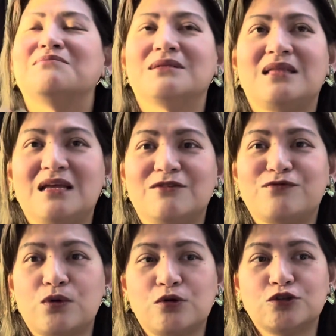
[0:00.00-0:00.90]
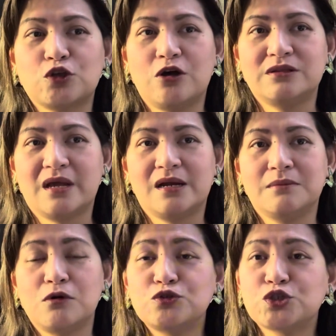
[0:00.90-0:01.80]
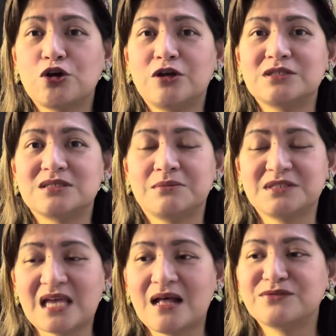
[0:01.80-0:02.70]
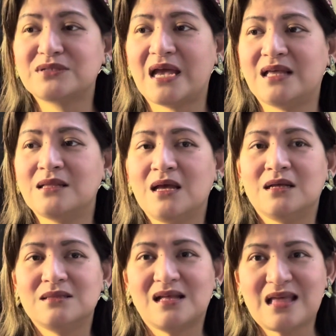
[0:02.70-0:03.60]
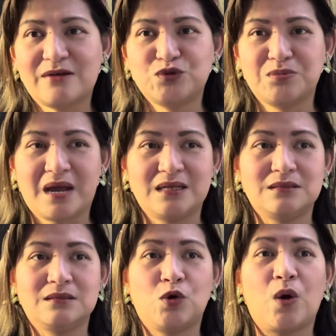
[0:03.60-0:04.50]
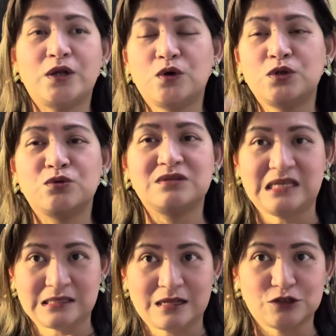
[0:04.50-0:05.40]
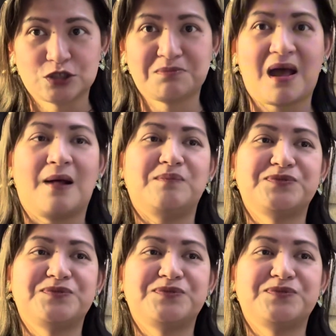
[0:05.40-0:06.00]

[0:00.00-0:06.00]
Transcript: but they can focus on their emotions, themselves, and not have to mind kung ano-anong details pa.